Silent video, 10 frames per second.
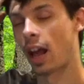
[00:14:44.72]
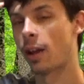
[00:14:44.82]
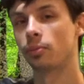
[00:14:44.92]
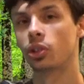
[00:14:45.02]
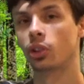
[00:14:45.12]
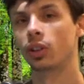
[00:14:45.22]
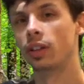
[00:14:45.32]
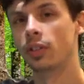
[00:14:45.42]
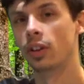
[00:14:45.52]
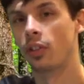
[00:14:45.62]
I'm sure
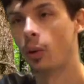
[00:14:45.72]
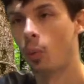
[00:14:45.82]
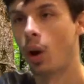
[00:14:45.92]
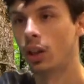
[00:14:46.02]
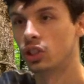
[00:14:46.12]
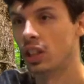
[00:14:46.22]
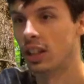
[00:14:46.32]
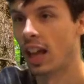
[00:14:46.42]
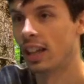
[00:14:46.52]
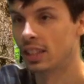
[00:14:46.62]
even if I watched it
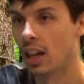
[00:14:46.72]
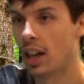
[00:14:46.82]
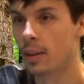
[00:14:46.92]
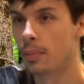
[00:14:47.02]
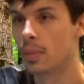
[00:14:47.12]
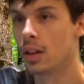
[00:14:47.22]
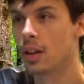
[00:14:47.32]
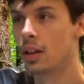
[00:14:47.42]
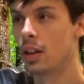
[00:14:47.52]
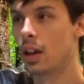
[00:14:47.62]
that time,
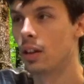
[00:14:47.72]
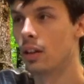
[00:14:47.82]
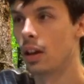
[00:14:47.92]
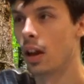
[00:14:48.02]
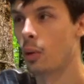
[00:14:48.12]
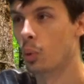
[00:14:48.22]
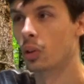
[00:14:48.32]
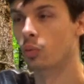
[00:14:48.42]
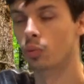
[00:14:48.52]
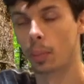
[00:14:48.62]
I
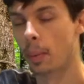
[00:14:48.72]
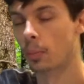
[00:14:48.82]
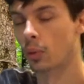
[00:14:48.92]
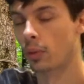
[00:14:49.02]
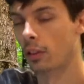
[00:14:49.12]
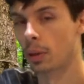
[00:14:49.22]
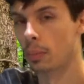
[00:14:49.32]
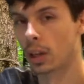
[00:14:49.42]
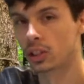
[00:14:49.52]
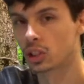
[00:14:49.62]
wouldn't remember very
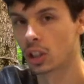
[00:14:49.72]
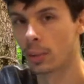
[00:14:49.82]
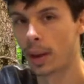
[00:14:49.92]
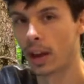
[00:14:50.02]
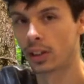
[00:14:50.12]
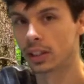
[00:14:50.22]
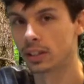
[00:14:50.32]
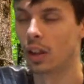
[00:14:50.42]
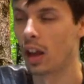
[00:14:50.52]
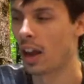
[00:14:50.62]
much about
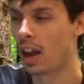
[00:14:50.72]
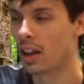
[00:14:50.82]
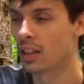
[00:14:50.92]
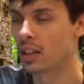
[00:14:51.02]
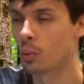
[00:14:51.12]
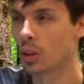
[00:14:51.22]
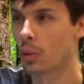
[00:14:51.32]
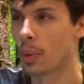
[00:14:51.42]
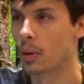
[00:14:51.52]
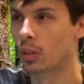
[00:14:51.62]
it. I think one of
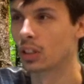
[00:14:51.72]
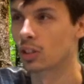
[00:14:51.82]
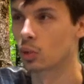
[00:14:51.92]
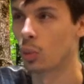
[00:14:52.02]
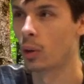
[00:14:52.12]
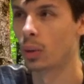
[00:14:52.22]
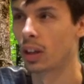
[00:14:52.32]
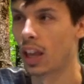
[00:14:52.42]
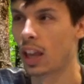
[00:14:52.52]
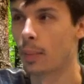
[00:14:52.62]
the main reasons why when
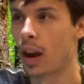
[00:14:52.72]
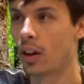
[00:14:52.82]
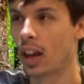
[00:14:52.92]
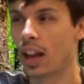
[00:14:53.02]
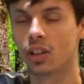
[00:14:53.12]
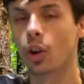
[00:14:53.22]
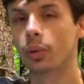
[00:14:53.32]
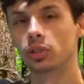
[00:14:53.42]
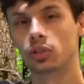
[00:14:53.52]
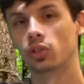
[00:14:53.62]
it came out I had
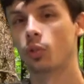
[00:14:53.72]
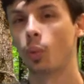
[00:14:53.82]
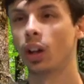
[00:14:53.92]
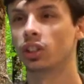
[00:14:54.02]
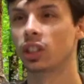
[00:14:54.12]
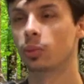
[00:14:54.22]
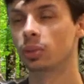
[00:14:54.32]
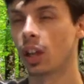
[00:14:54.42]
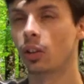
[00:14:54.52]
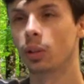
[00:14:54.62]
no interest of watching it was
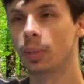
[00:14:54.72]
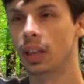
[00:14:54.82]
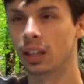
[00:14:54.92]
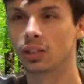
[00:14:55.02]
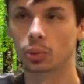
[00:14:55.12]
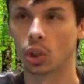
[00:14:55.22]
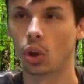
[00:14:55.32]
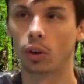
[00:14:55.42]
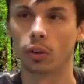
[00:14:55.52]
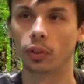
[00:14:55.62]
not only because it was a
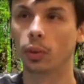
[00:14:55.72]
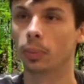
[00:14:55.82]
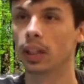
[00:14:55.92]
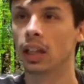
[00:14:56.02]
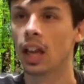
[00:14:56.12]
horror film, but